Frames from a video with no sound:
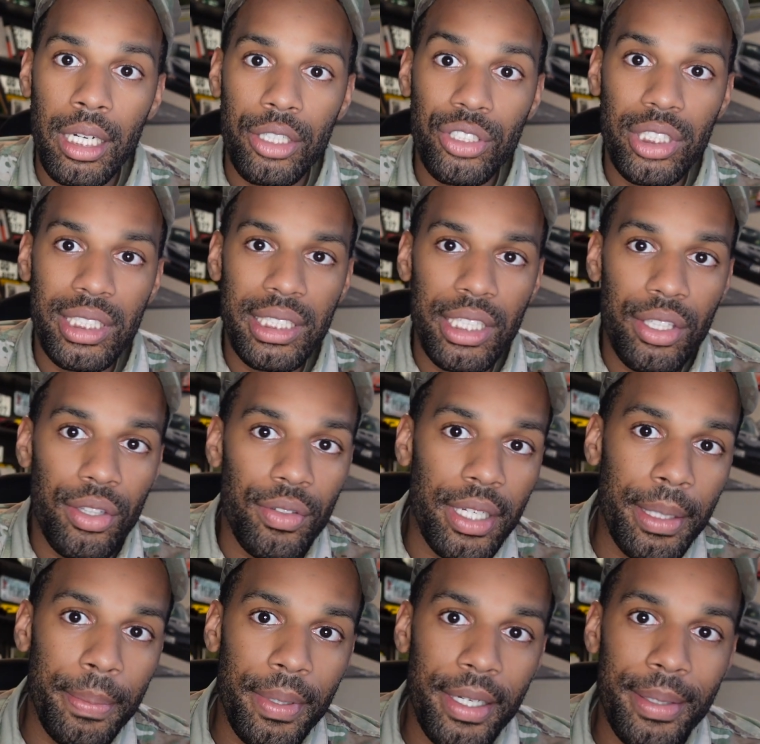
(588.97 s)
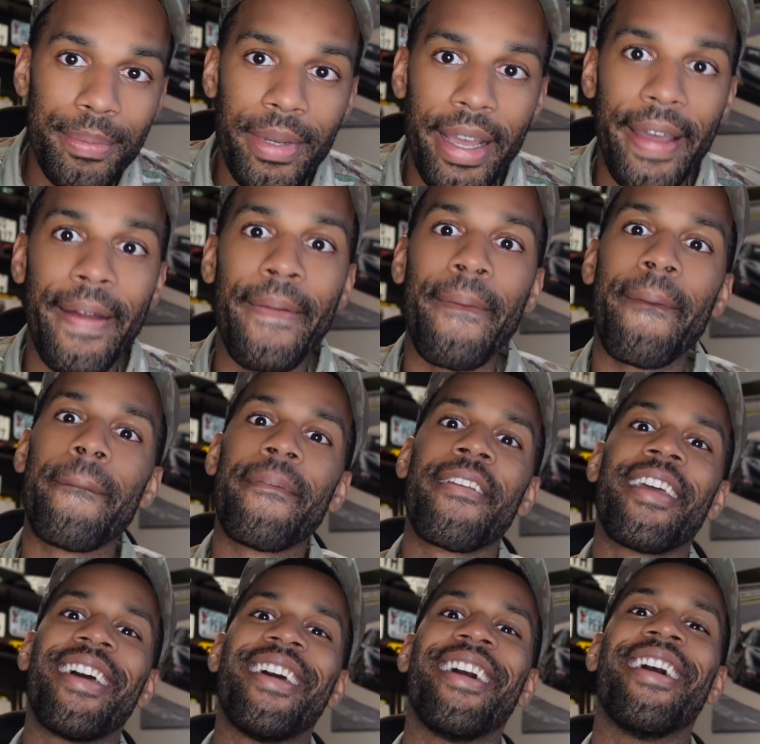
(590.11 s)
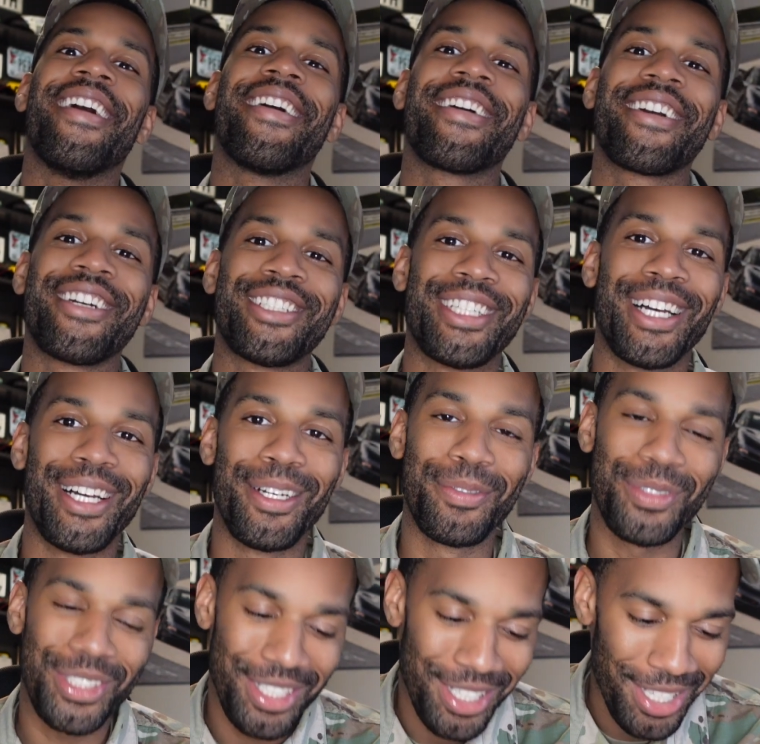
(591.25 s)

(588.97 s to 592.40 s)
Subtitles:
GT3, but man, good times.